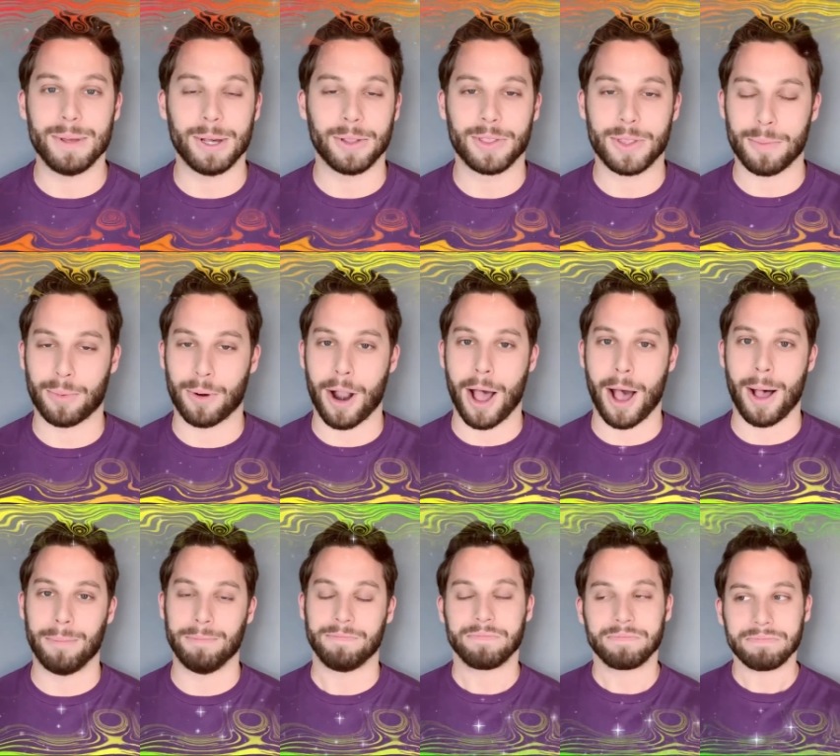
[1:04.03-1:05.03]
built the
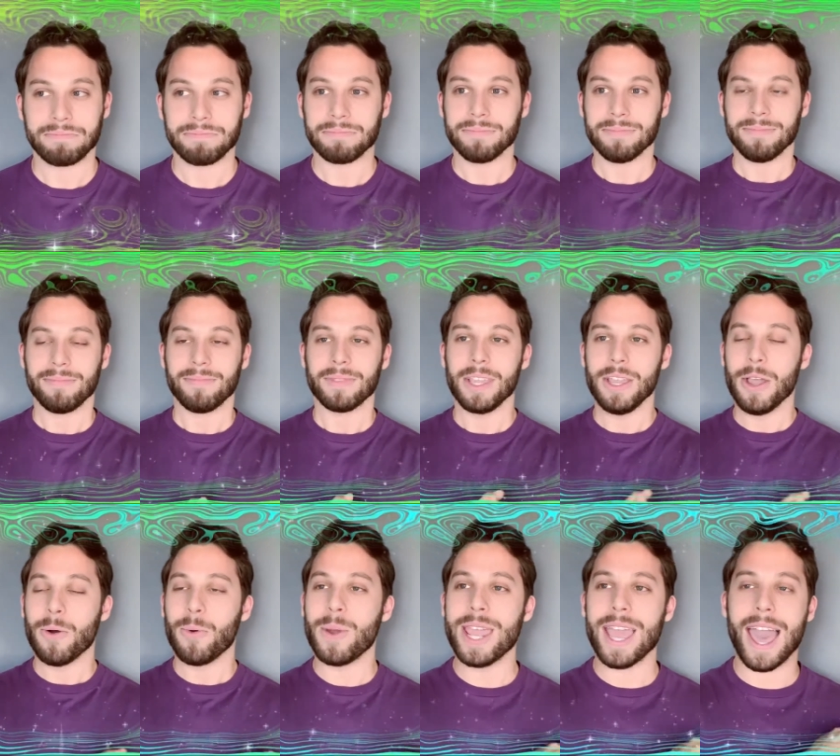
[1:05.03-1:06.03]
prom.
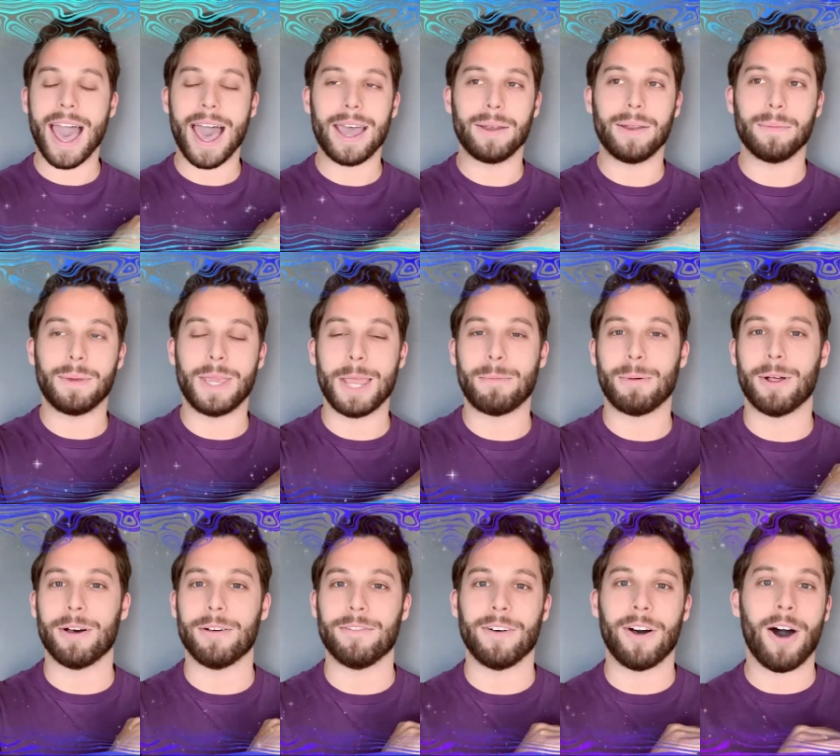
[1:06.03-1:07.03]
We had people
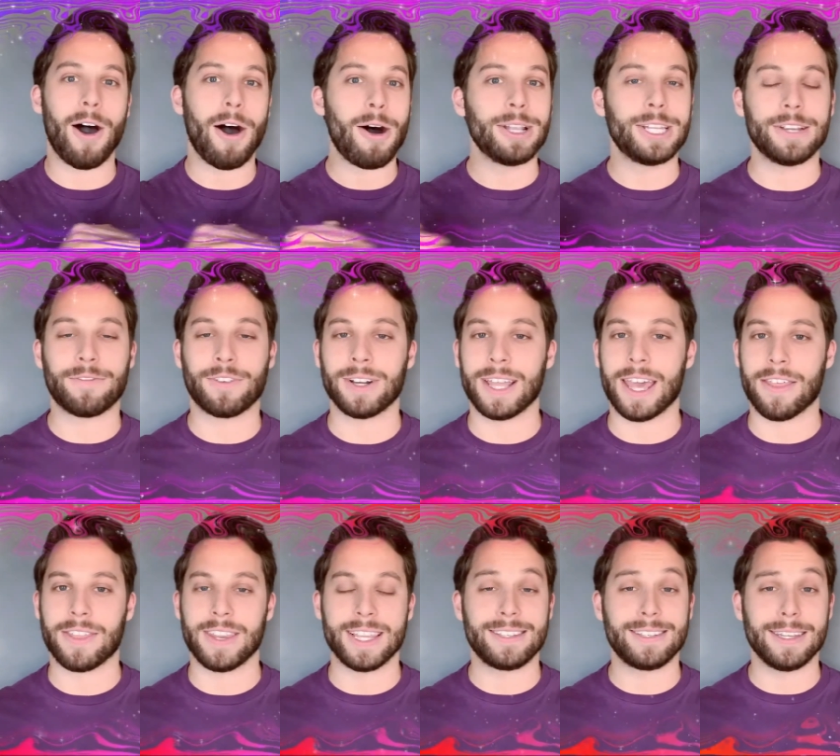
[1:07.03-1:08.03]
of all different
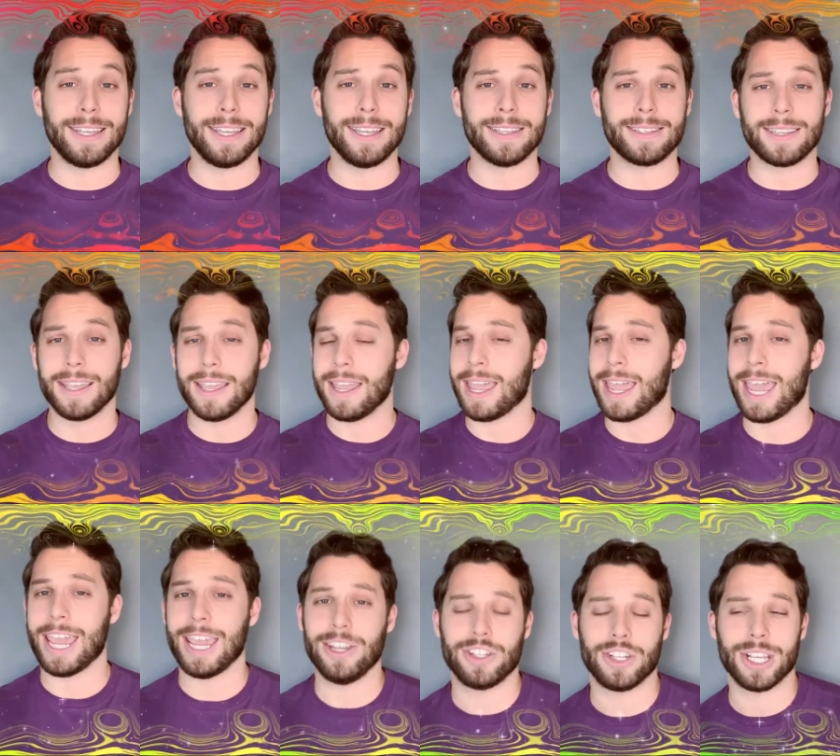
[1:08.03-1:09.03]
ethnicities,
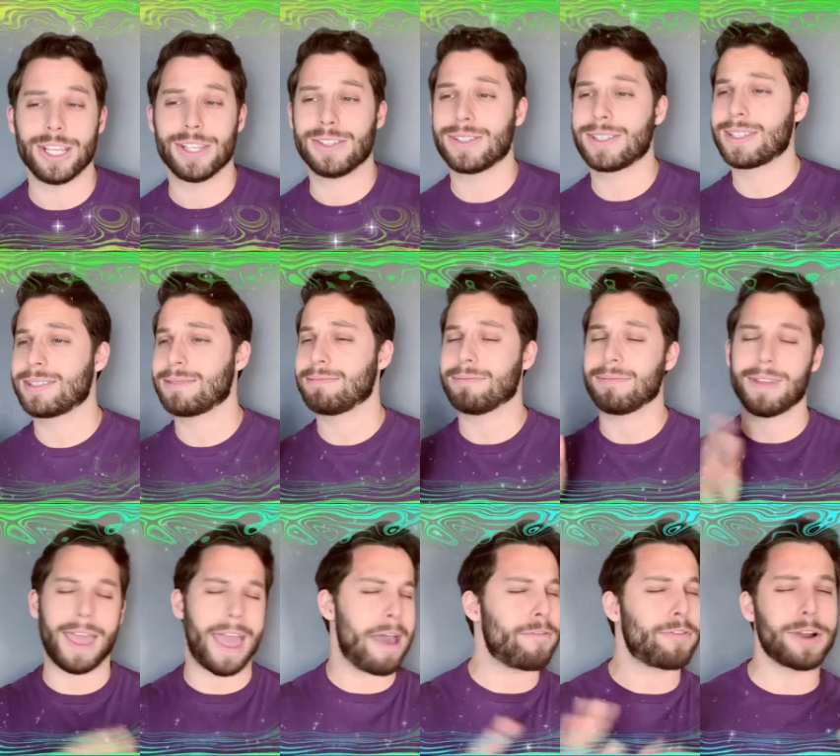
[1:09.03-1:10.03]
ages,
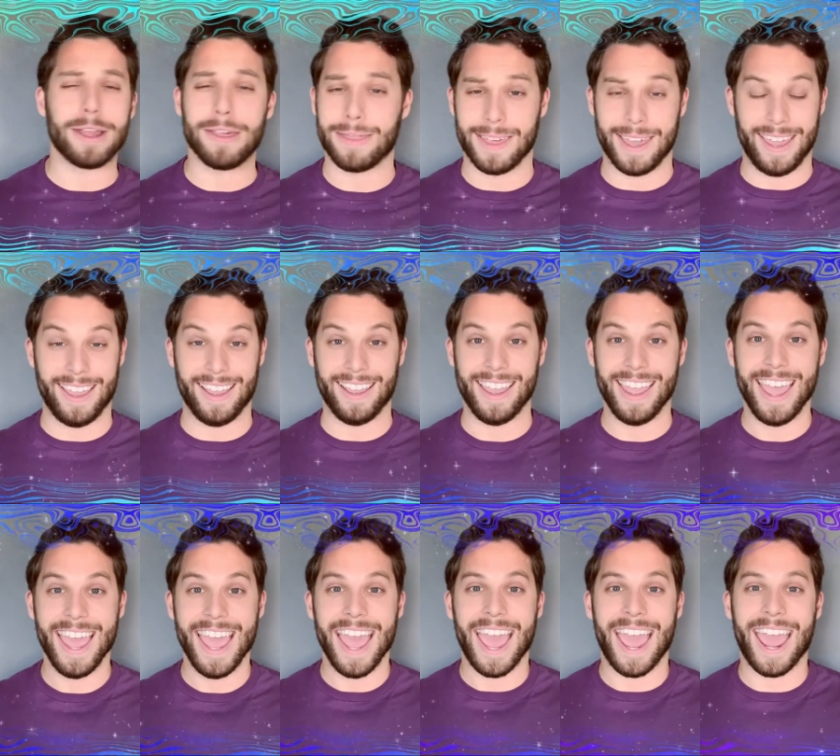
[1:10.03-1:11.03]
everything.
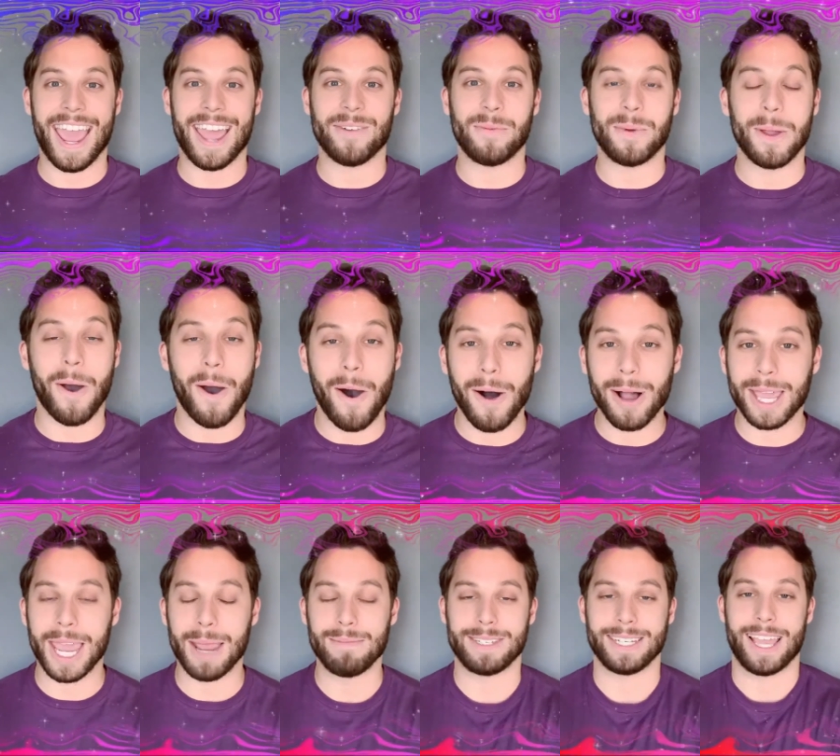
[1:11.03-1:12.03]
And we all
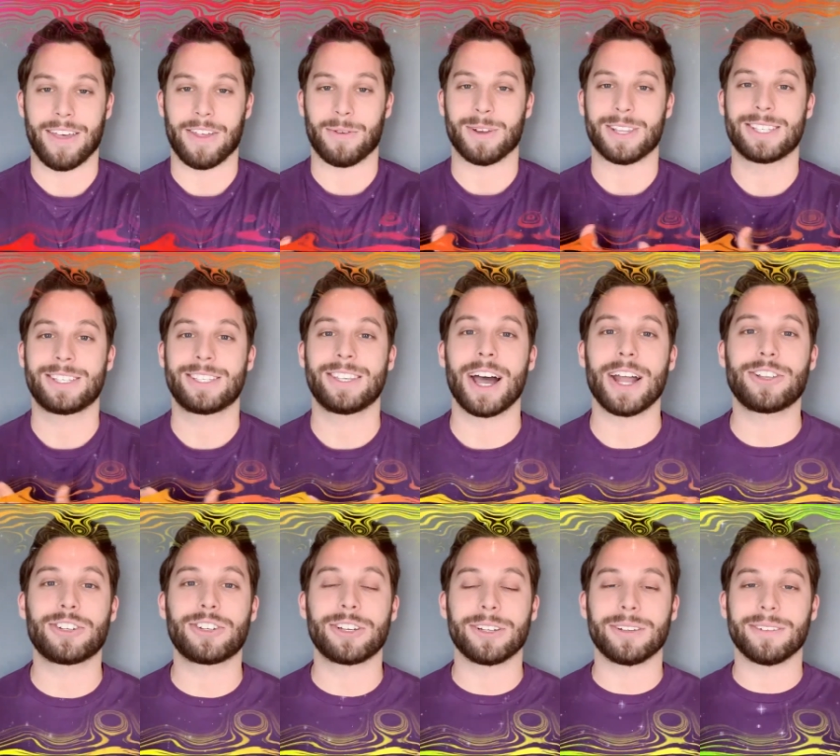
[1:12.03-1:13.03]
came together with
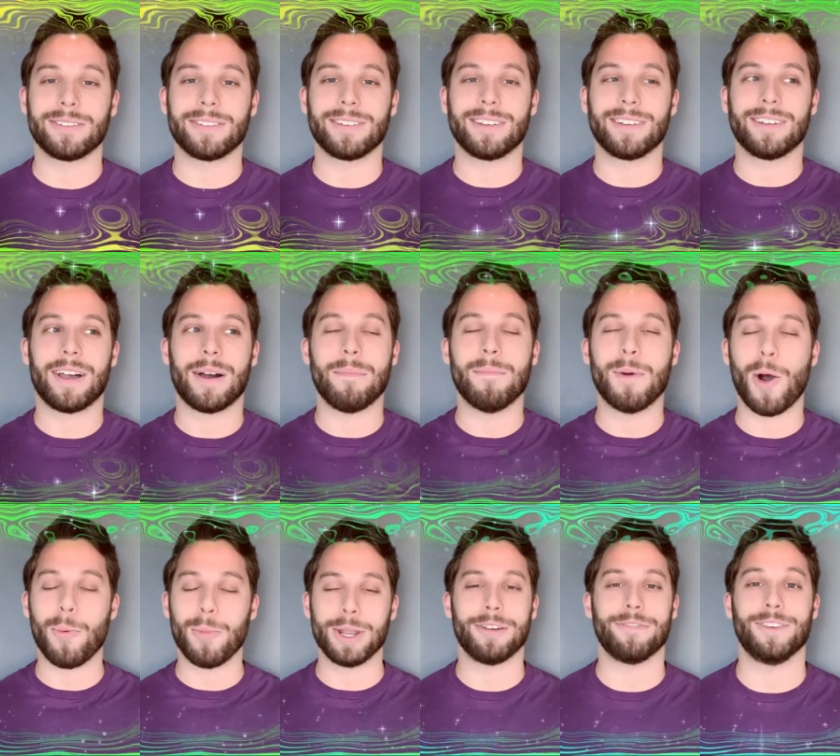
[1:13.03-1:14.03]
such a
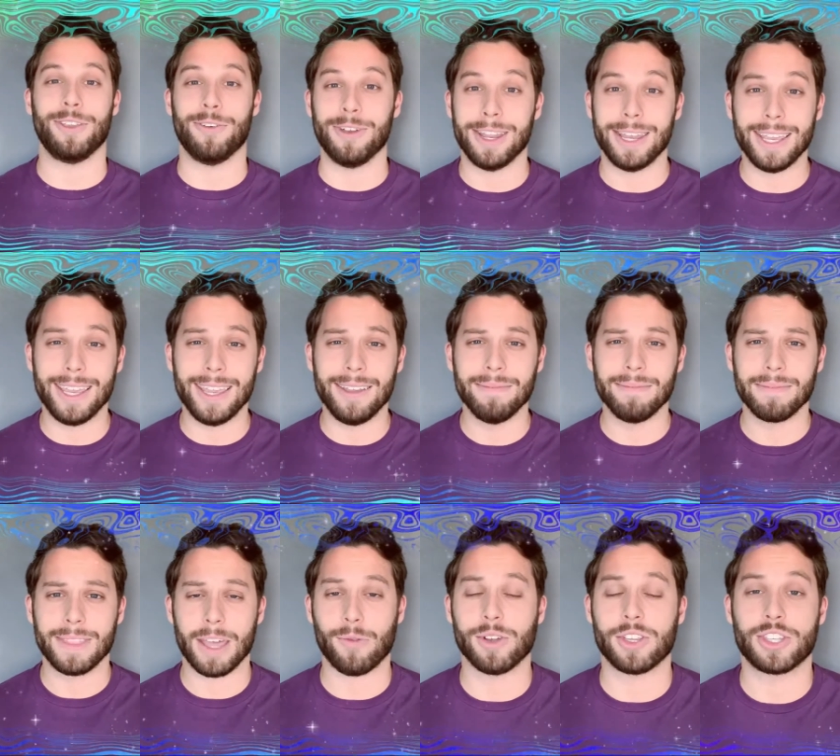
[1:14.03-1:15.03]
moment of unity
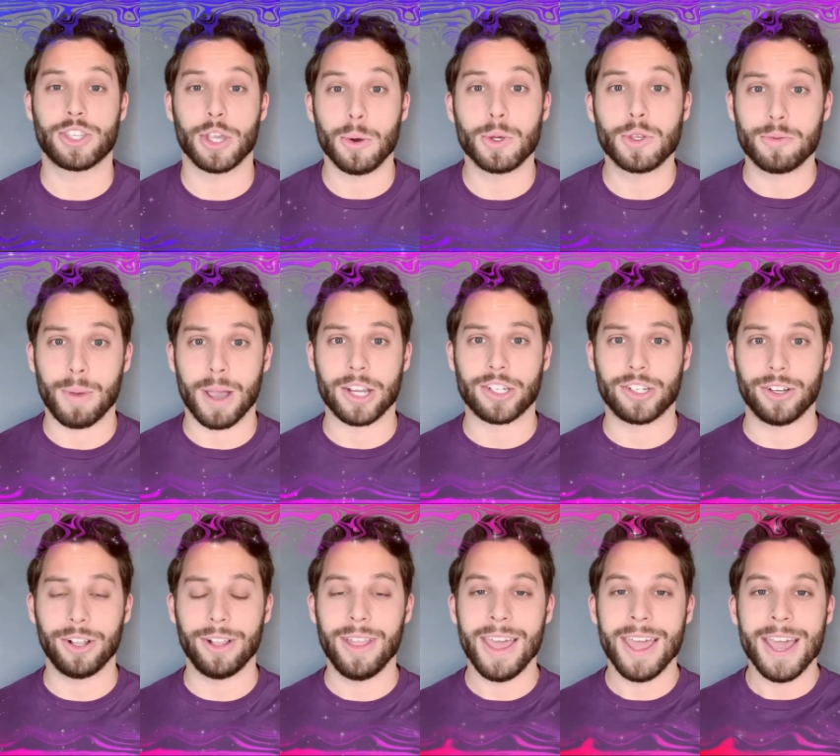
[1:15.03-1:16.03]
that was so
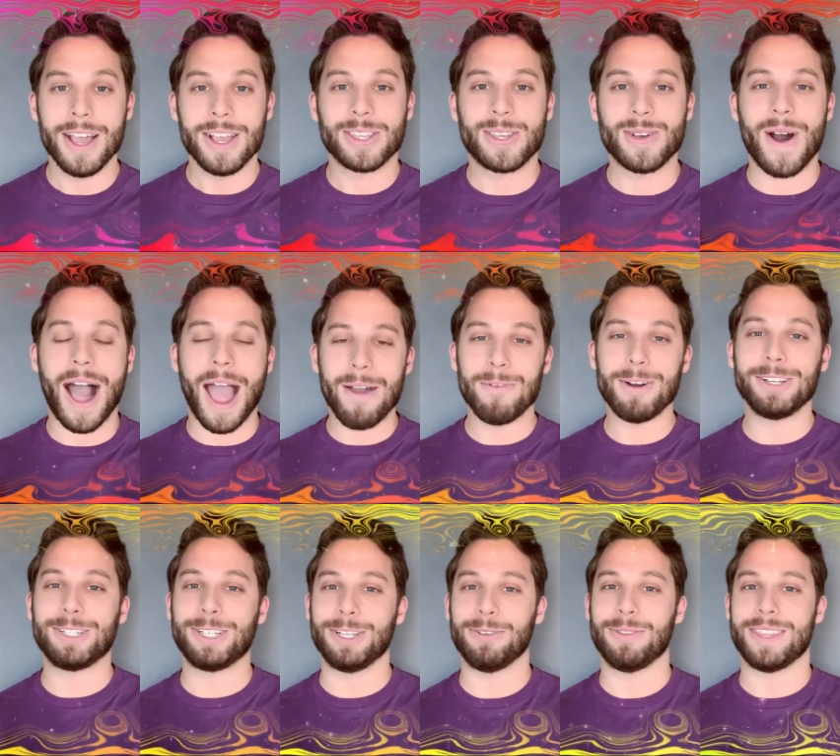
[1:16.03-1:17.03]
special. So I
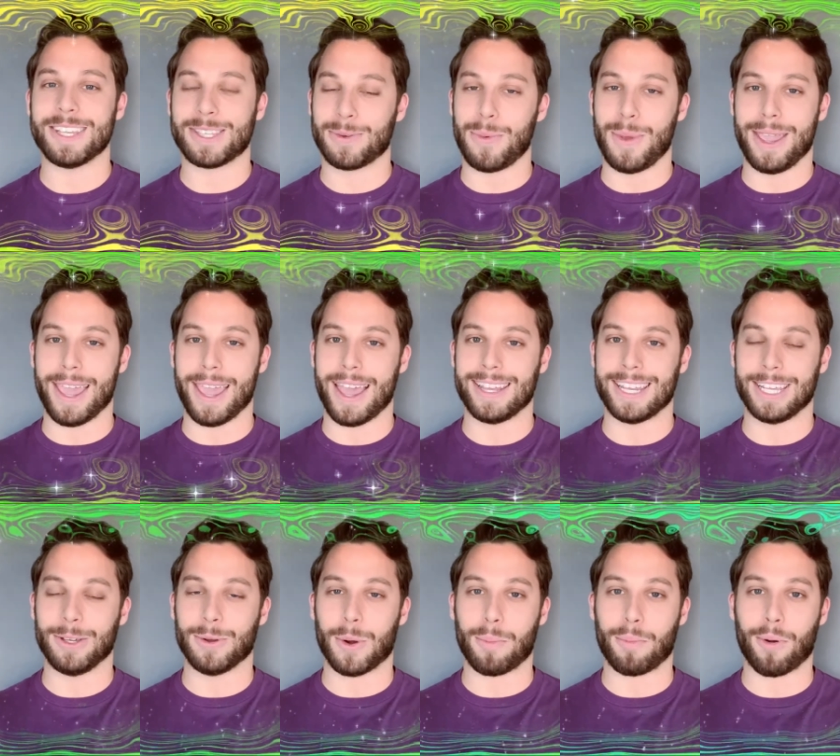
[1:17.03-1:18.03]
want you this weekend at
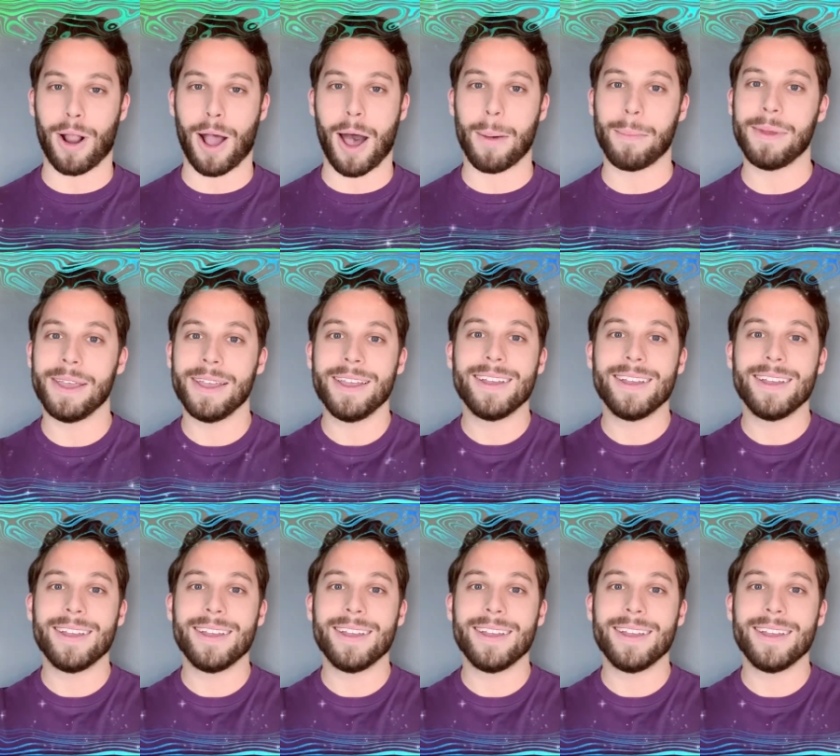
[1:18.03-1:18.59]
your prom